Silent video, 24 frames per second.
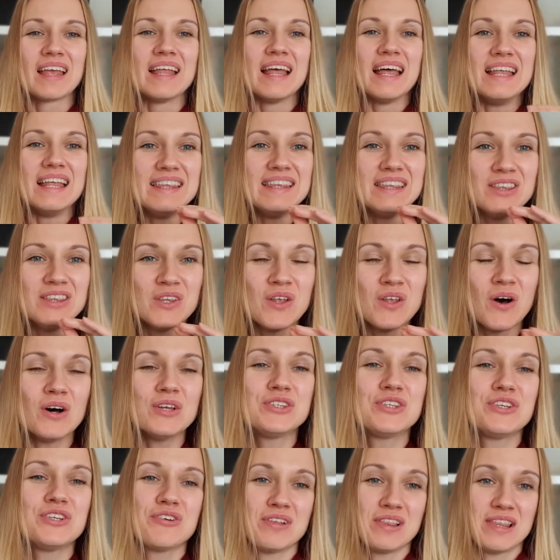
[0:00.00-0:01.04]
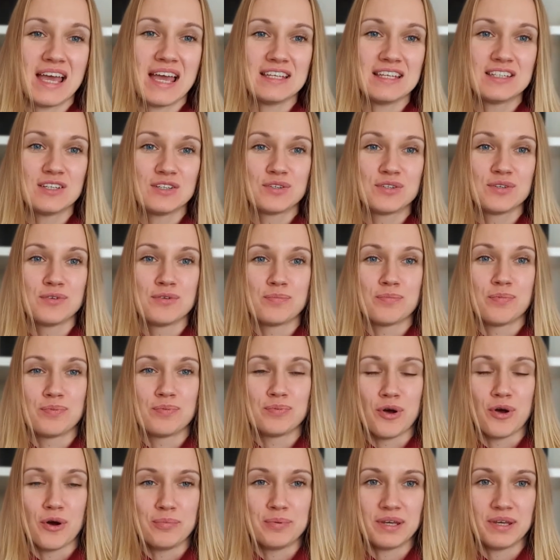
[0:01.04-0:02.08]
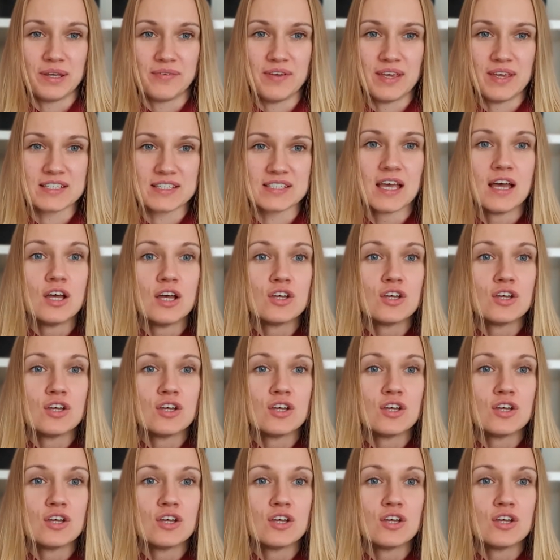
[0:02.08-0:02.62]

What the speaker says: not related to the topic things.